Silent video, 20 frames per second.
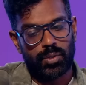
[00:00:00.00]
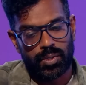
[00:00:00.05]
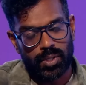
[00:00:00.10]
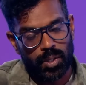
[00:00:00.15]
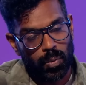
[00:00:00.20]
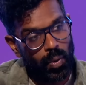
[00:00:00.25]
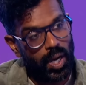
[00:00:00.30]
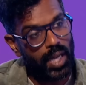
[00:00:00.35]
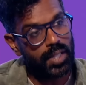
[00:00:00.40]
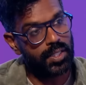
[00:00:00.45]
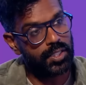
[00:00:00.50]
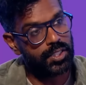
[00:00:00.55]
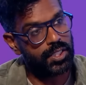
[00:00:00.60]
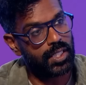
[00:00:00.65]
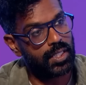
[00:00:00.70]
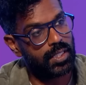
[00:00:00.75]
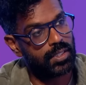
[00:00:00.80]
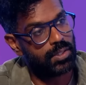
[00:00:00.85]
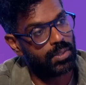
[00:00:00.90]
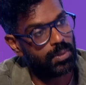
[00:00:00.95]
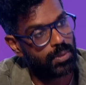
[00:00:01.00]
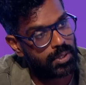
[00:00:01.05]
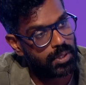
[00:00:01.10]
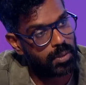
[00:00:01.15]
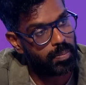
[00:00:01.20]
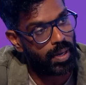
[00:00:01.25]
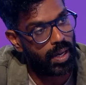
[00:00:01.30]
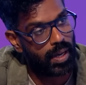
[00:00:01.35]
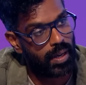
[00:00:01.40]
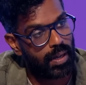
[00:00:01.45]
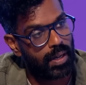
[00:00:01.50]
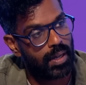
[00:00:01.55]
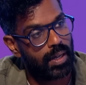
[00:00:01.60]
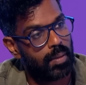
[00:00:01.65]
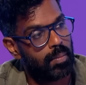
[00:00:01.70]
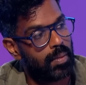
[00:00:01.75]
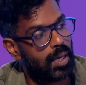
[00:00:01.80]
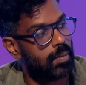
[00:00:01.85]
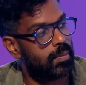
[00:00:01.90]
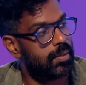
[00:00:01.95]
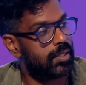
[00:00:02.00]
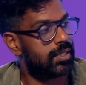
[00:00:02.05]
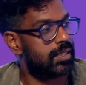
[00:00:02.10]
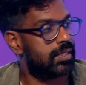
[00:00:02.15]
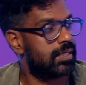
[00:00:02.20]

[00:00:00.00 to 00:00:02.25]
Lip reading: The way that Gina talks about her mum is the